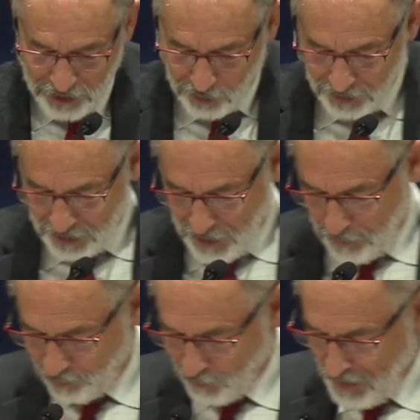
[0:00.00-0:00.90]
all the
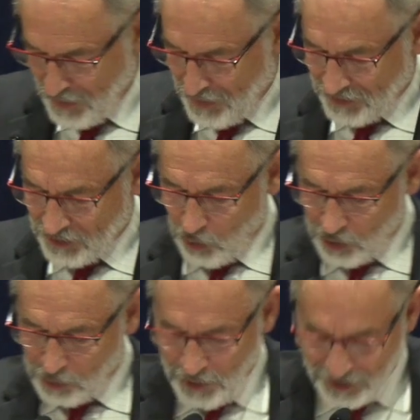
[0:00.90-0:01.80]
time, so to
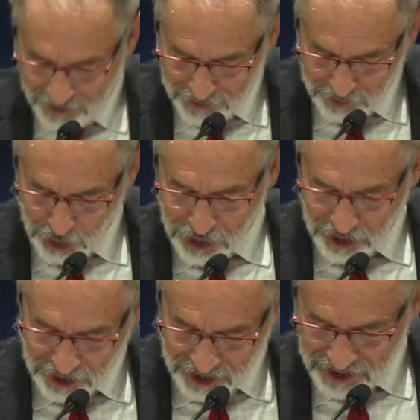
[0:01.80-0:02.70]
speak, in
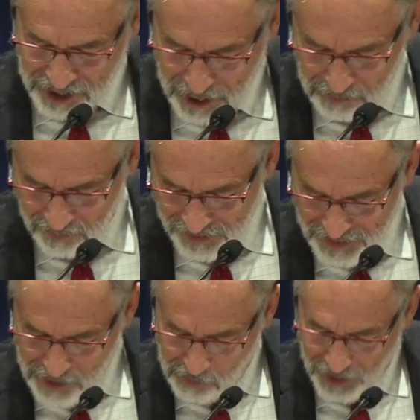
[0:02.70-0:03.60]
Jesus' name.
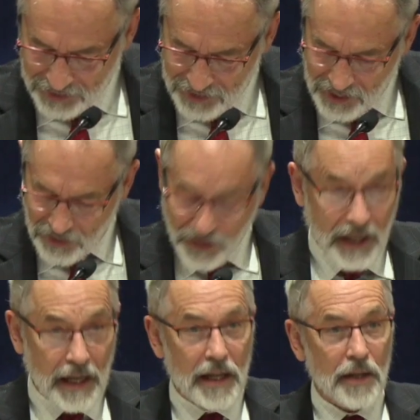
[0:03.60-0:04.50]
But the
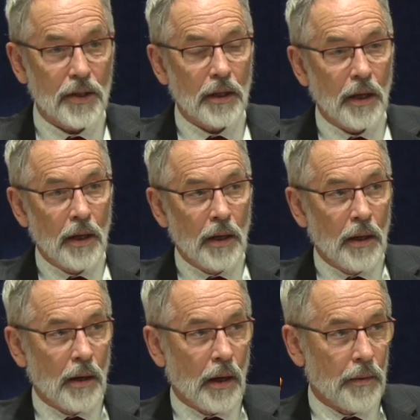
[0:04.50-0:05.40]
thing is,
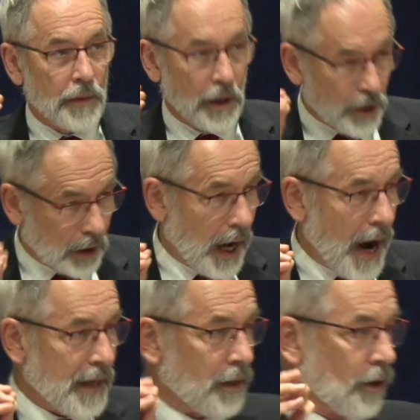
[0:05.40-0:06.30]
there's a
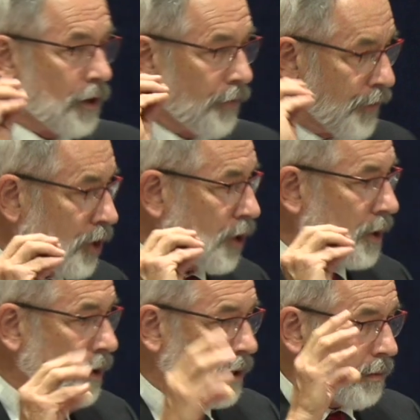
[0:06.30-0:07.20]
line in there, the
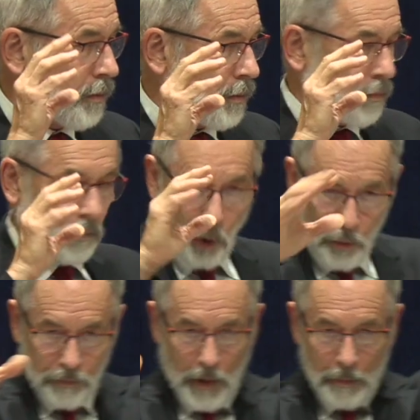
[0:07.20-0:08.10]
visions,
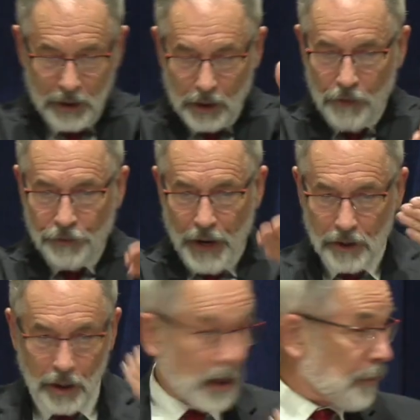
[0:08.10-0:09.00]
St.
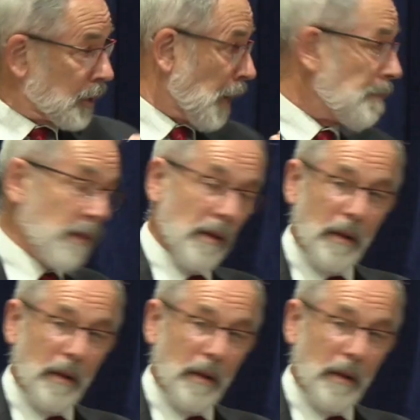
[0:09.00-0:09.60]
Francis comes up,